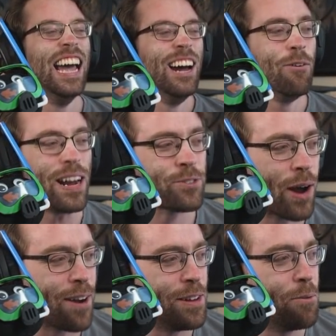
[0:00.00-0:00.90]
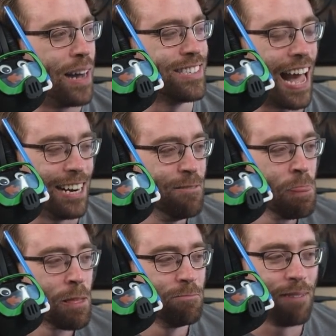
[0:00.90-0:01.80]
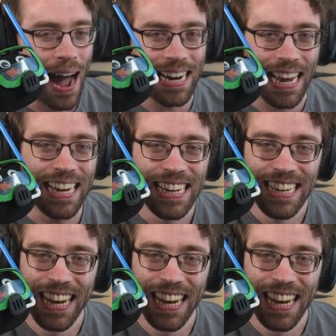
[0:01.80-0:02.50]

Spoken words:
Which one of you was that? Mighty?